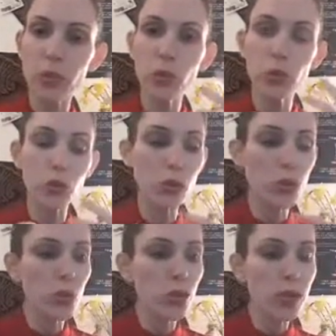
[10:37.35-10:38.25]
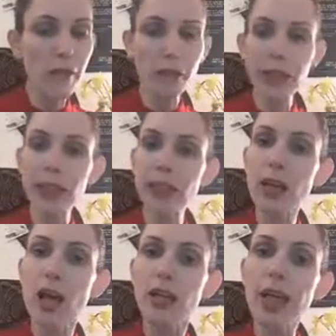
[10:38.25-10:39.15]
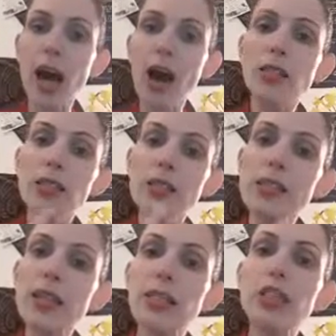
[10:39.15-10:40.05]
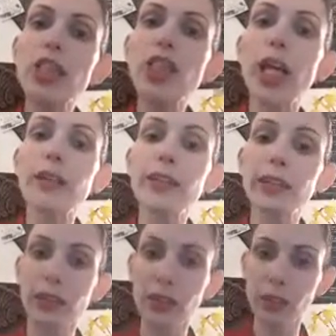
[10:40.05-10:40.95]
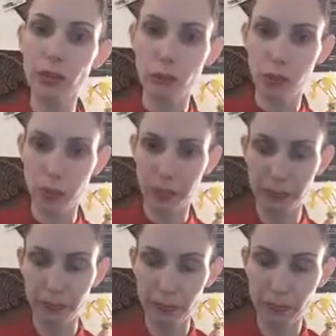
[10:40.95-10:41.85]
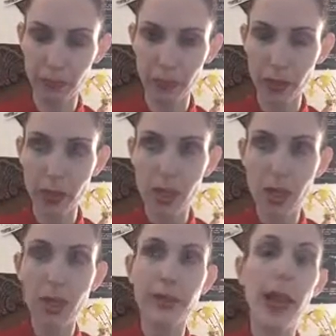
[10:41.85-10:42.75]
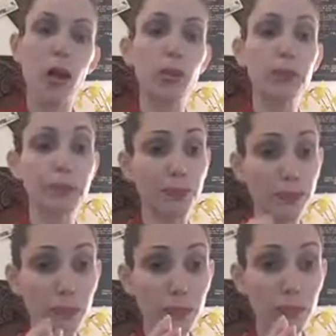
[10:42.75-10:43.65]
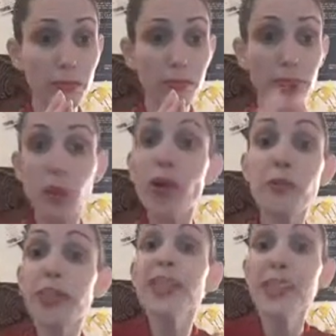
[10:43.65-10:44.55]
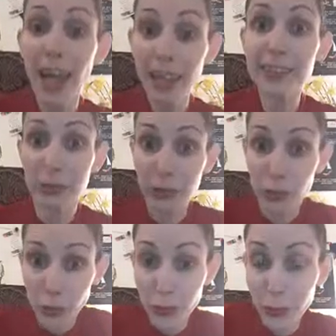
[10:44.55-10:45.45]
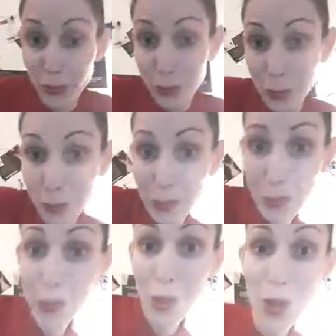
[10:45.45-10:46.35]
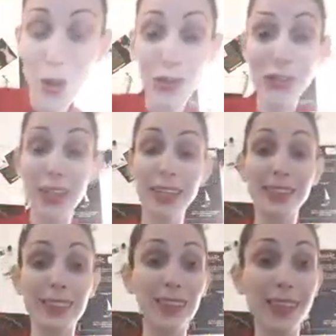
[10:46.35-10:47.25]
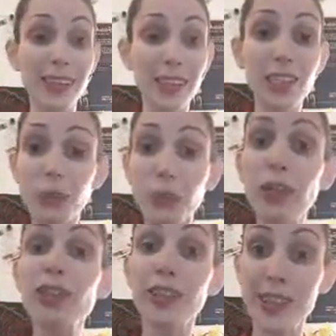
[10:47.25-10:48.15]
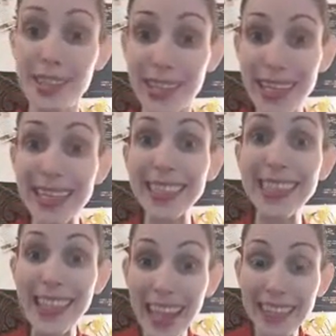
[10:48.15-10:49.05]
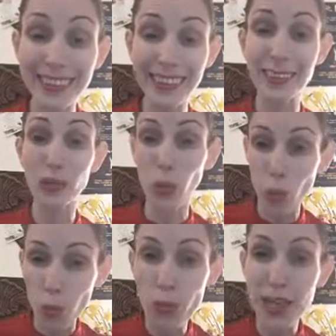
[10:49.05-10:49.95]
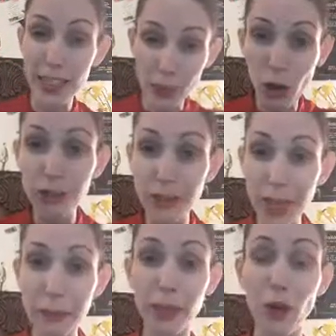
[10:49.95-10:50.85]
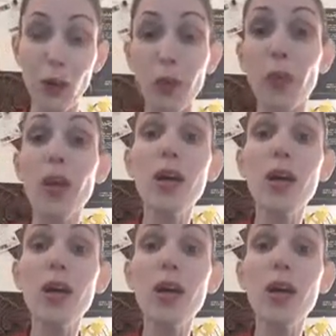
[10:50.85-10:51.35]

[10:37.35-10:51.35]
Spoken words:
to something that the artist is like channeling through. Now, so I really like to learn that inspiration, it's in Latin, so really long time ago,